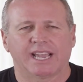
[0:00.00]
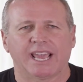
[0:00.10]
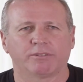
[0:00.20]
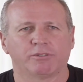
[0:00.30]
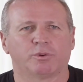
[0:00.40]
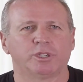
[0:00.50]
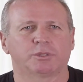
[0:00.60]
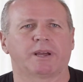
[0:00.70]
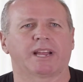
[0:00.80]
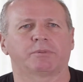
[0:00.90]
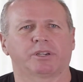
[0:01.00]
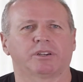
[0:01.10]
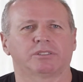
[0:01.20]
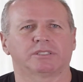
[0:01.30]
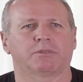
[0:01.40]
I don't have a voice back
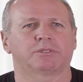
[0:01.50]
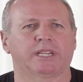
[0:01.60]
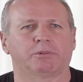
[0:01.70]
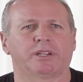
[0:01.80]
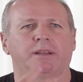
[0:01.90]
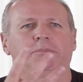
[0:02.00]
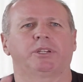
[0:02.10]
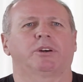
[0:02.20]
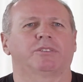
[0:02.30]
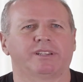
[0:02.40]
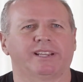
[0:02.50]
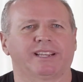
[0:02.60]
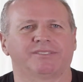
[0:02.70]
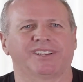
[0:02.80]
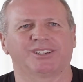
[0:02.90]
because I was able to empty all the
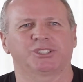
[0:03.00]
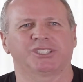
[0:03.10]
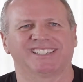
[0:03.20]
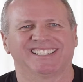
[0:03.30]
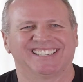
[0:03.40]
negative energy.